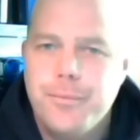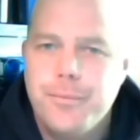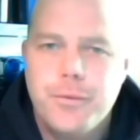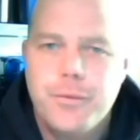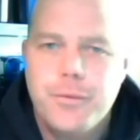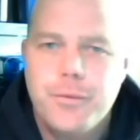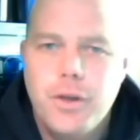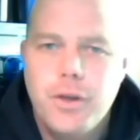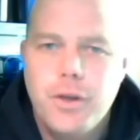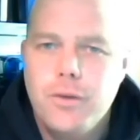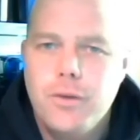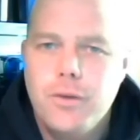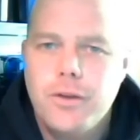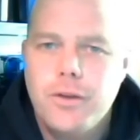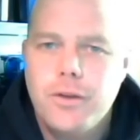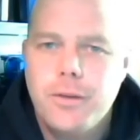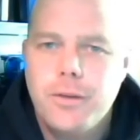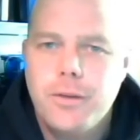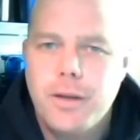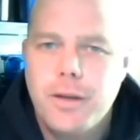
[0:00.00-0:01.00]

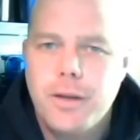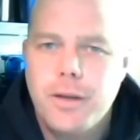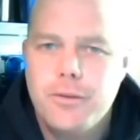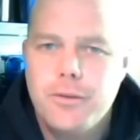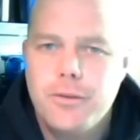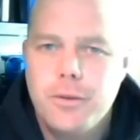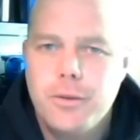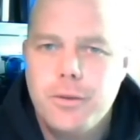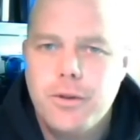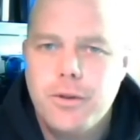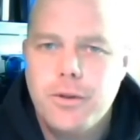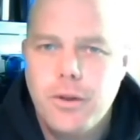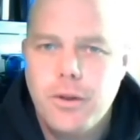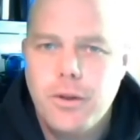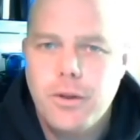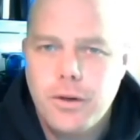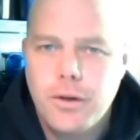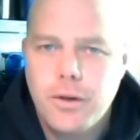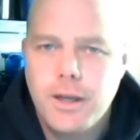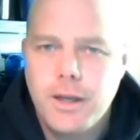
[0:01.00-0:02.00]
user management, the
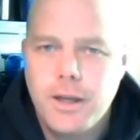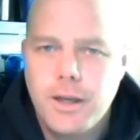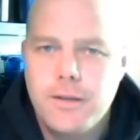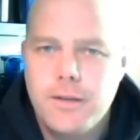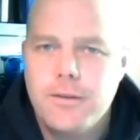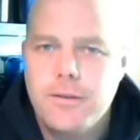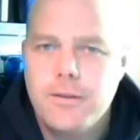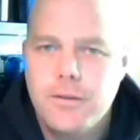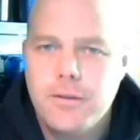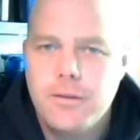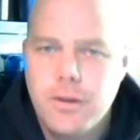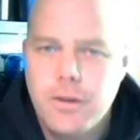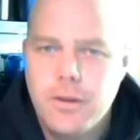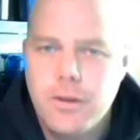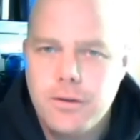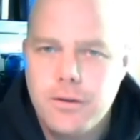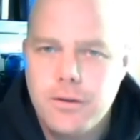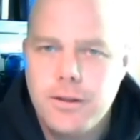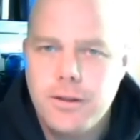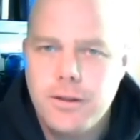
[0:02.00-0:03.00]
logins, the
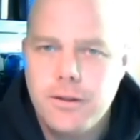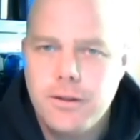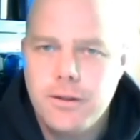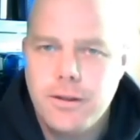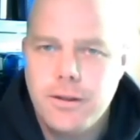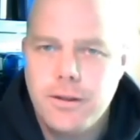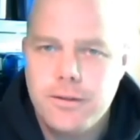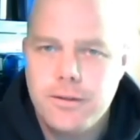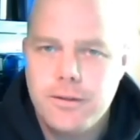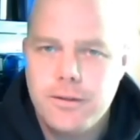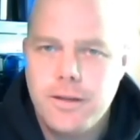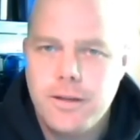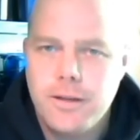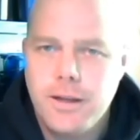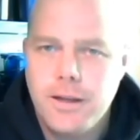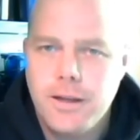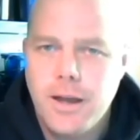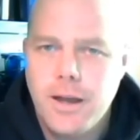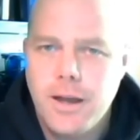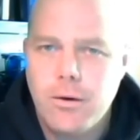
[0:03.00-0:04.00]
security is taken
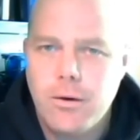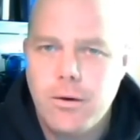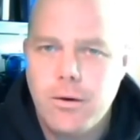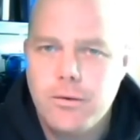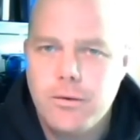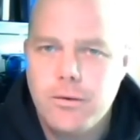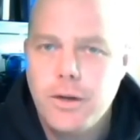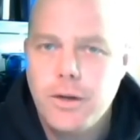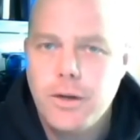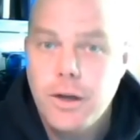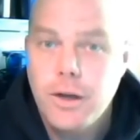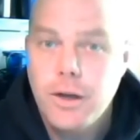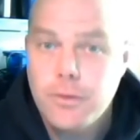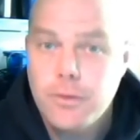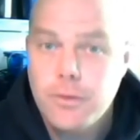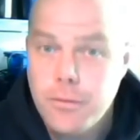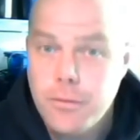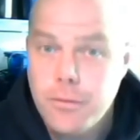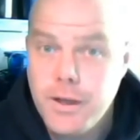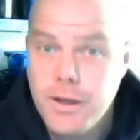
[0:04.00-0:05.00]
care of. So
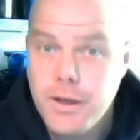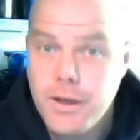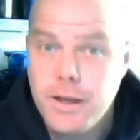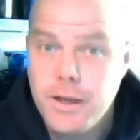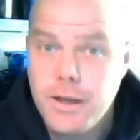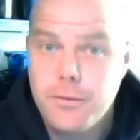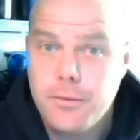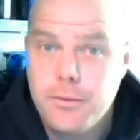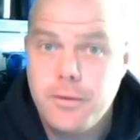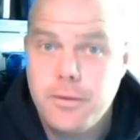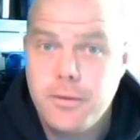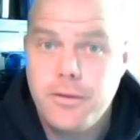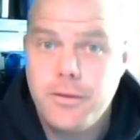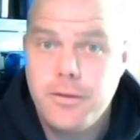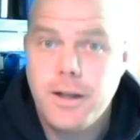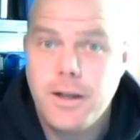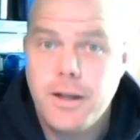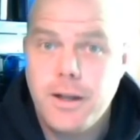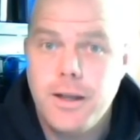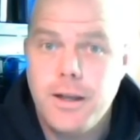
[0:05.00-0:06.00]
I'm thinking
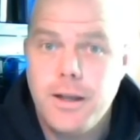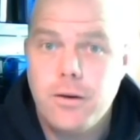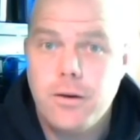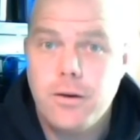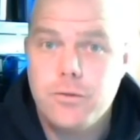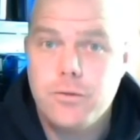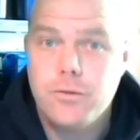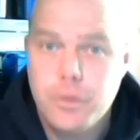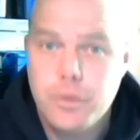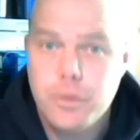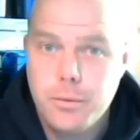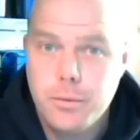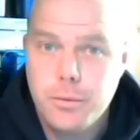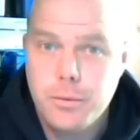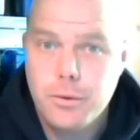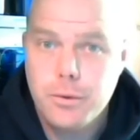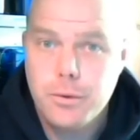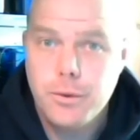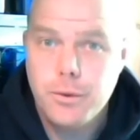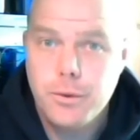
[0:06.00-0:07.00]
specifically of
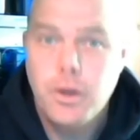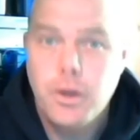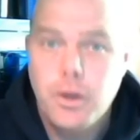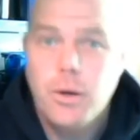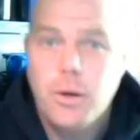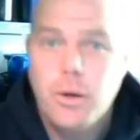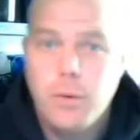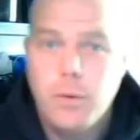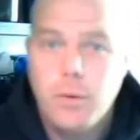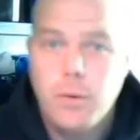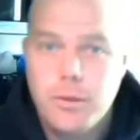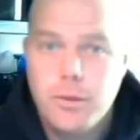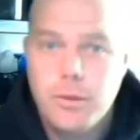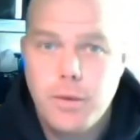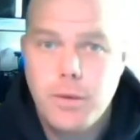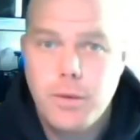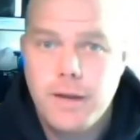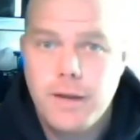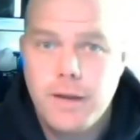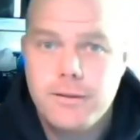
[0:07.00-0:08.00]
Drupal,
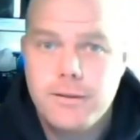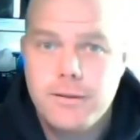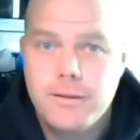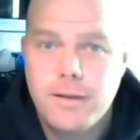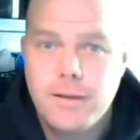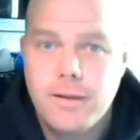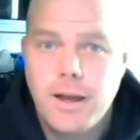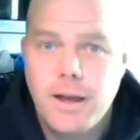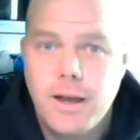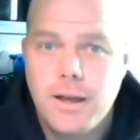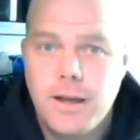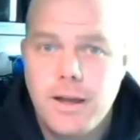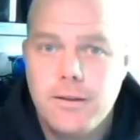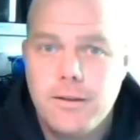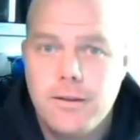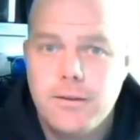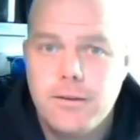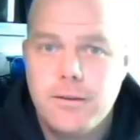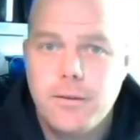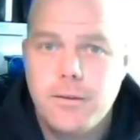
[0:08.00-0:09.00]
WordPress, and
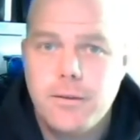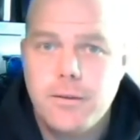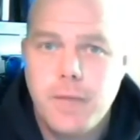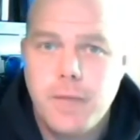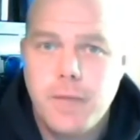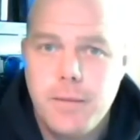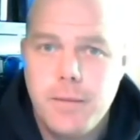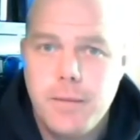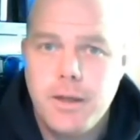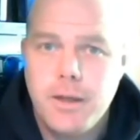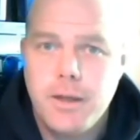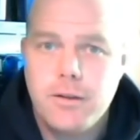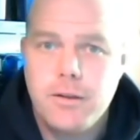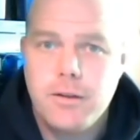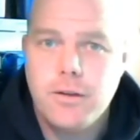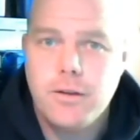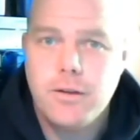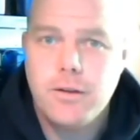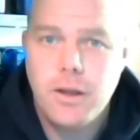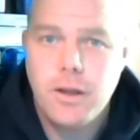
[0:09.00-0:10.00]
maybe
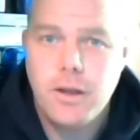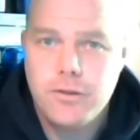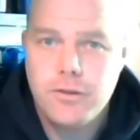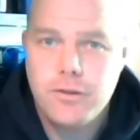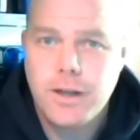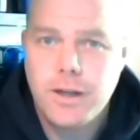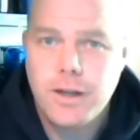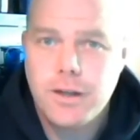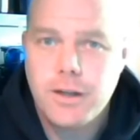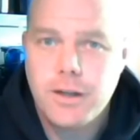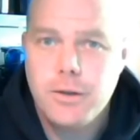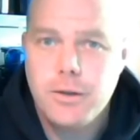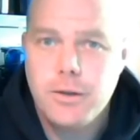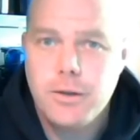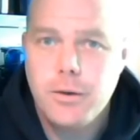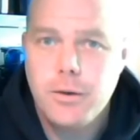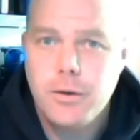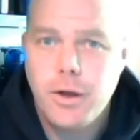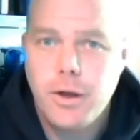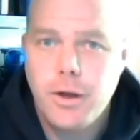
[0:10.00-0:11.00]
a Django
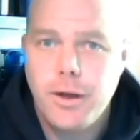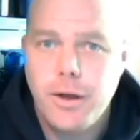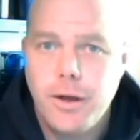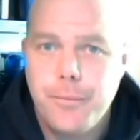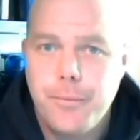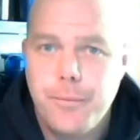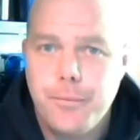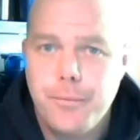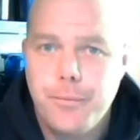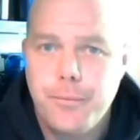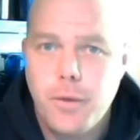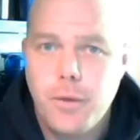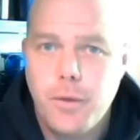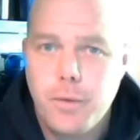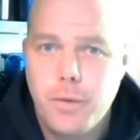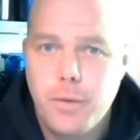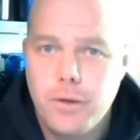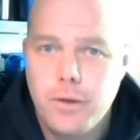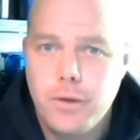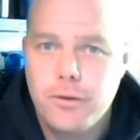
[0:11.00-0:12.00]

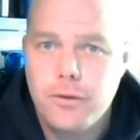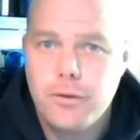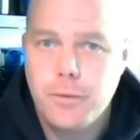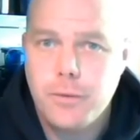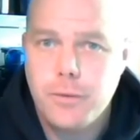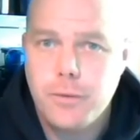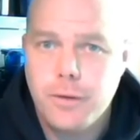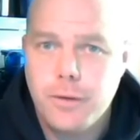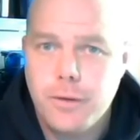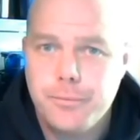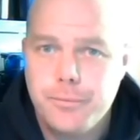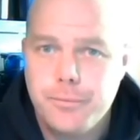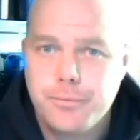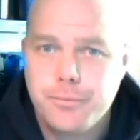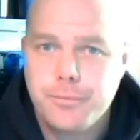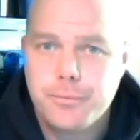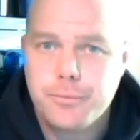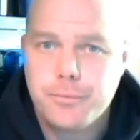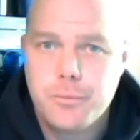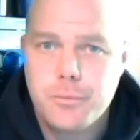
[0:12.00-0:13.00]
approach as well.
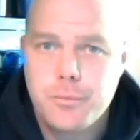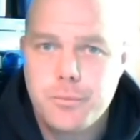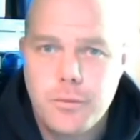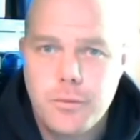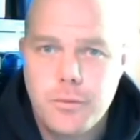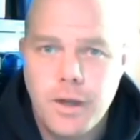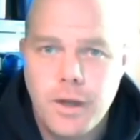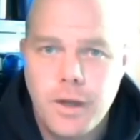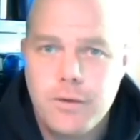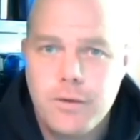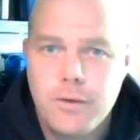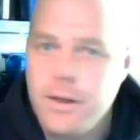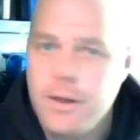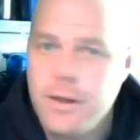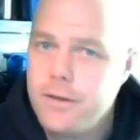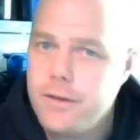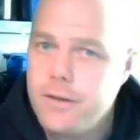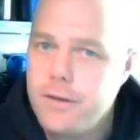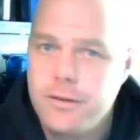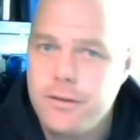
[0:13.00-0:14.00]
And really that
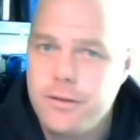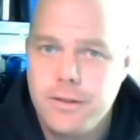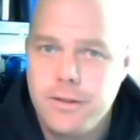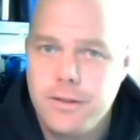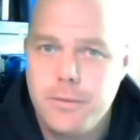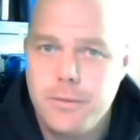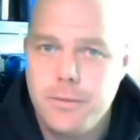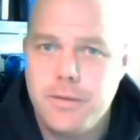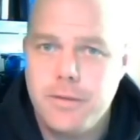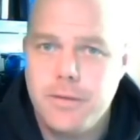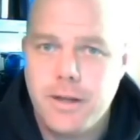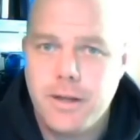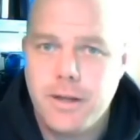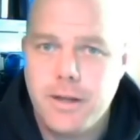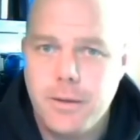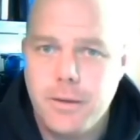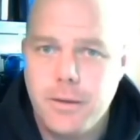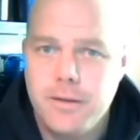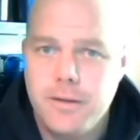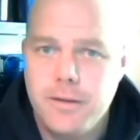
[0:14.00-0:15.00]
just needs to be
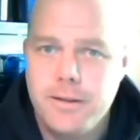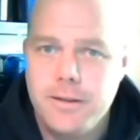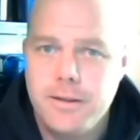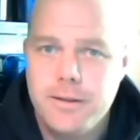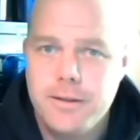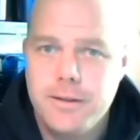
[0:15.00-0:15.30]
evaluated.